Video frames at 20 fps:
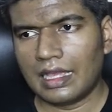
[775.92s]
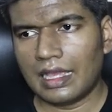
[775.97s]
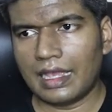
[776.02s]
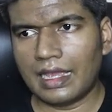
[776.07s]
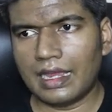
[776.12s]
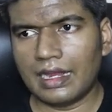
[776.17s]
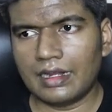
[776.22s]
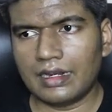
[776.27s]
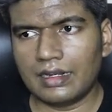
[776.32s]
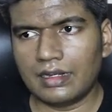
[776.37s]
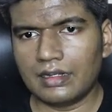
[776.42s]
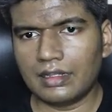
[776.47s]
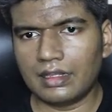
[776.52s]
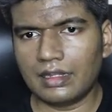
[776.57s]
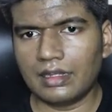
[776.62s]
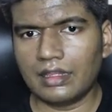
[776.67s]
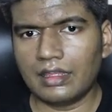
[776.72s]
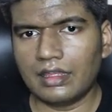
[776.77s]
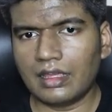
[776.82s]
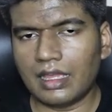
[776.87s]

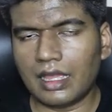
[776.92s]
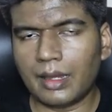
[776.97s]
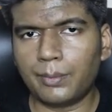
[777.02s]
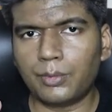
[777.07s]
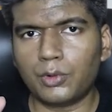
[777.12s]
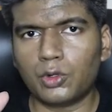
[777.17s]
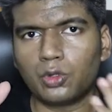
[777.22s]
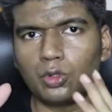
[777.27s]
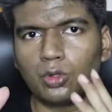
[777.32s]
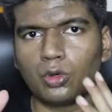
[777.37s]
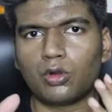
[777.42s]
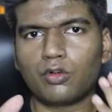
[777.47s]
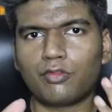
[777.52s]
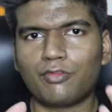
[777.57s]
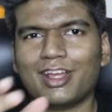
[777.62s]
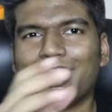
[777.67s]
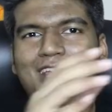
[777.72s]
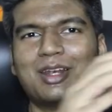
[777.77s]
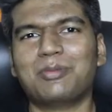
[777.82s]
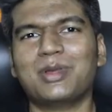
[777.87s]
any app to your
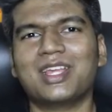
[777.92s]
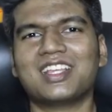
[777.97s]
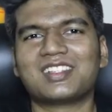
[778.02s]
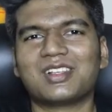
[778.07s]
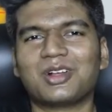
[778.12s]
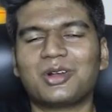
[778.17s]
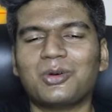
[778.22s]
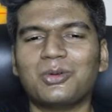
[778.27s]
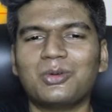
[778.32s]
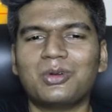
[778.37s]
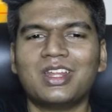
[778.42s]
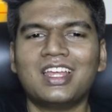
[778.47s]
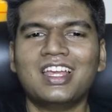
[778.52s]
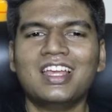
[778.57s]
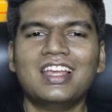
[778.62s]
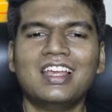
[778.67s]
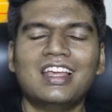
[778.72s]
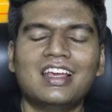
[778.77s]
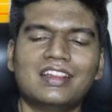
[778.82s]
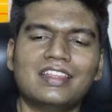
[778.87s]
Firebase account,
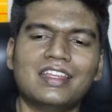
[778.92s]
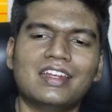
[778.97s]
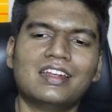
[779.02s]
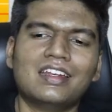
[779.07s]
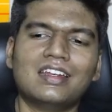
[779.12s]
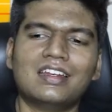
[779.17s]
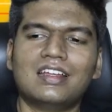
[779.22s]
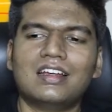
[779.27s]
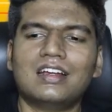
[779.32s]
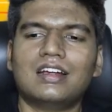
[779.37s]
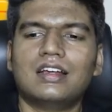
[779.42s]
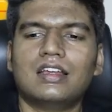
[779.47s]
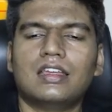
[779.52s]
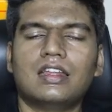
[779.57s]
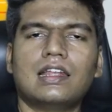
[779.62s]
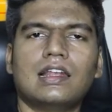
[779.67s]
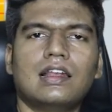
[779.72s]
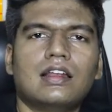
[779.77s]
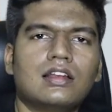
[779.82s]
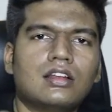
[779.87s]
then
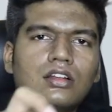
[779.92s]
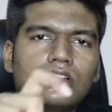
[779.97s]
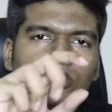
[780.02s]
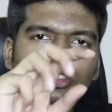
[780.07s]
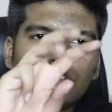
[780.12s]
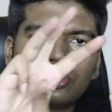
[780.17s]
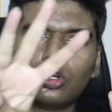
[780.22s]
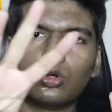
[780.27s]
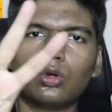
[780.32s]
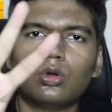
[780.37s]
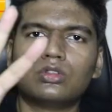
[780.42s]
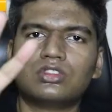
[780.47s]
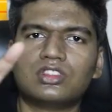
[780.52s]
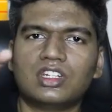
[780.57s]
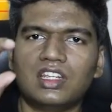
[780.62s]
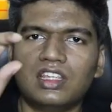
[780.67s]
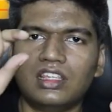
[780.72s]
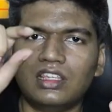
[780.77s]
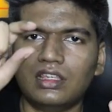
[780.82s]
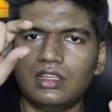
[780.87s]
it will show
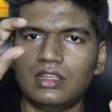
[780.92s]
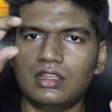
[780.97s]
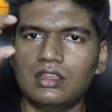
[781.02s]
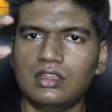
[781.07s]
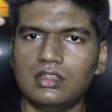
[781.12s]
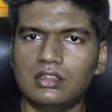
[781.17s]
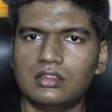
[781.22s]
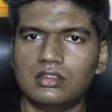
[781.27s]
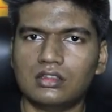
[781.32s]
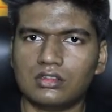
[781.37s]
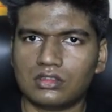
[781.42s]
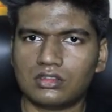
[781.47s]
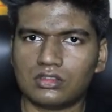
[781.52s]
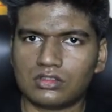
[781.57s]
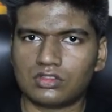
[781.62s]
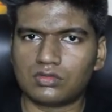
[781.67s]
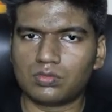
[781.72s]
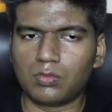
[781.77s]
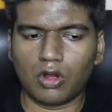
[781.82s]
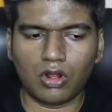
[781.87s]
3
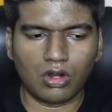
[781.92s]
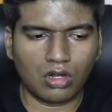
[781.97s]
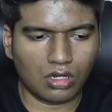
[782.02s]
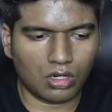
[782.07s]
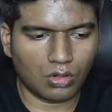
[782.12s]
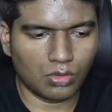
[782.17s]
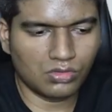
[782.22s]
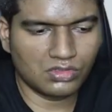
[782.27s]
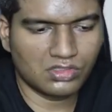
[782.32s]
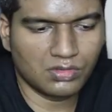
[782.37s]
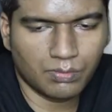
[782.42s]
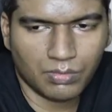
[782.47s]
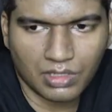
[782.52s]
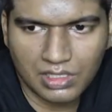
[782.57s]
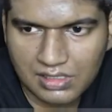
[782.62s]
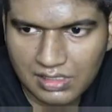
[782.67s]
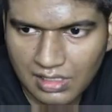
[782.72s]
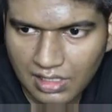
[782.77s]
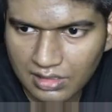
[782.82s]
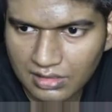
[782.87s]
small round
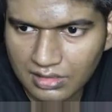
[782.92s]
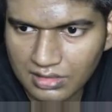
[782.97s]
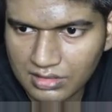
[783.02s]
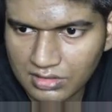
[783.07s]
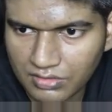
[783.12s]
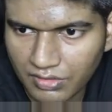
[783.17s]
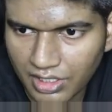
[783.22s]
symbols like this.